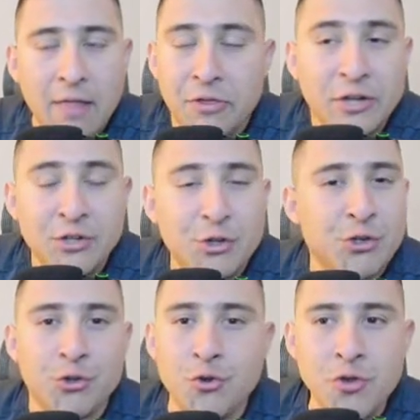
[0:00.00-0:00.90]
there's
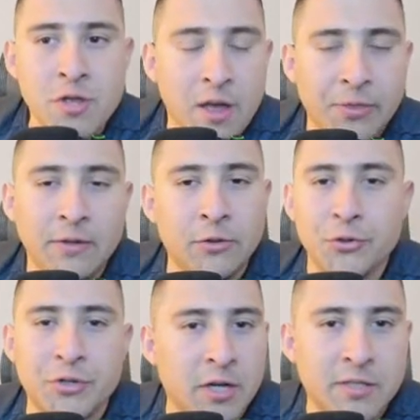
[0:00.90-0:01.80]
just nothing to
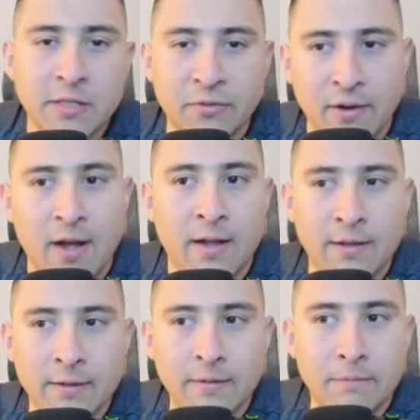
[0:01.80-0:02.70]
justify
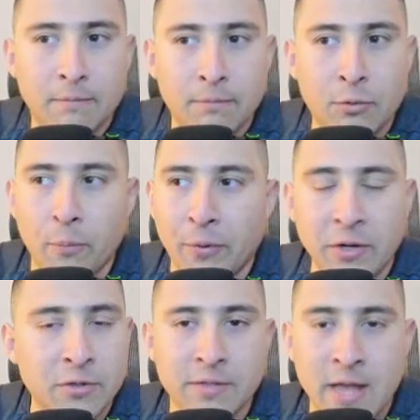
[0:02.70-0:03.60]
to
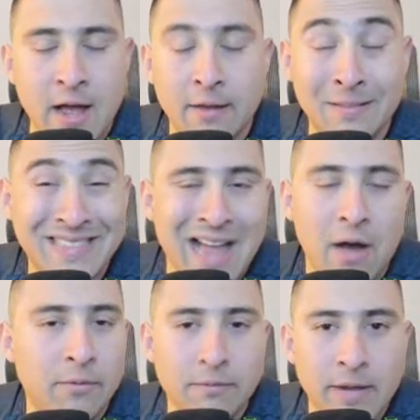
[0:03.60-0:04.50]
bring us not
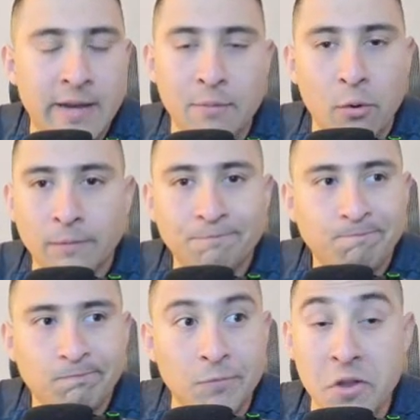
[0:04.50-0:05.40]
down anymore.
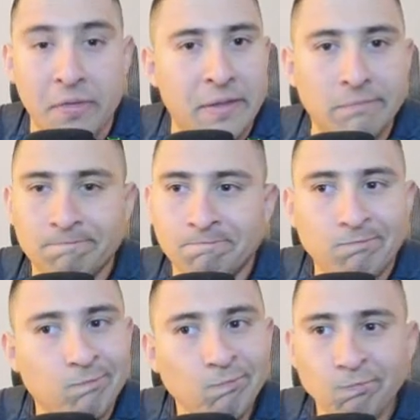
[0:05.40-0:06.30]
Nothing.
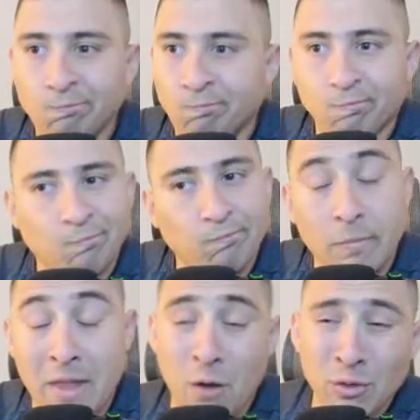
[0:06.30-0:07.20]

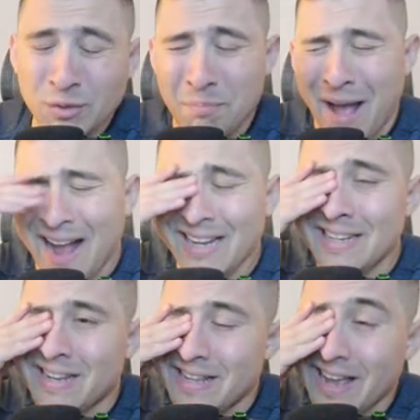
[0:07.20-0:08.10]
That was back in
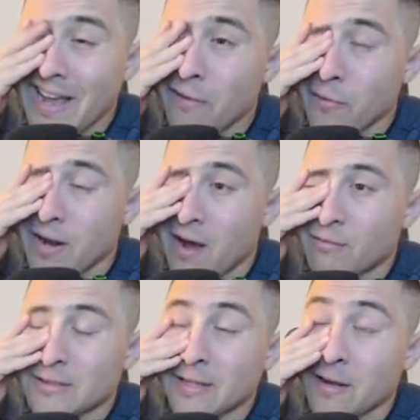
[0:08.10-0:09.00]
the day when I
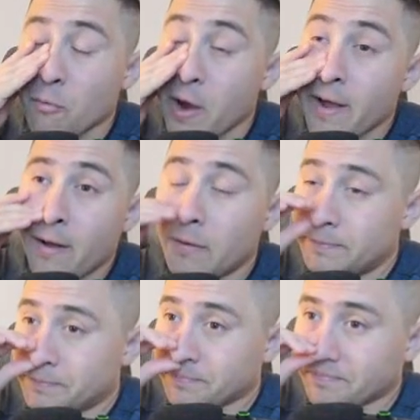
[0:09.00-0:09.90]
was like,
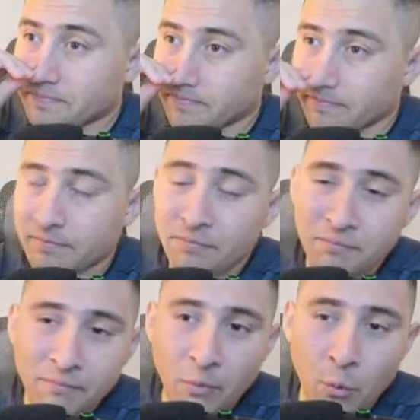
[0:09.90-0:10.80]
well,
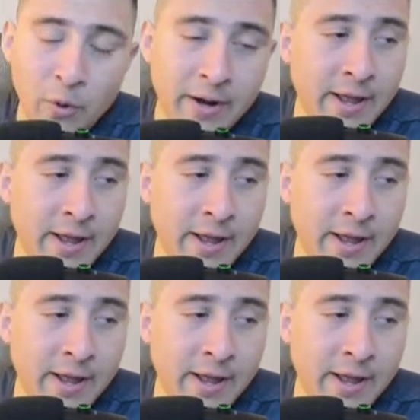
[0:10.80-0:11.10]
we're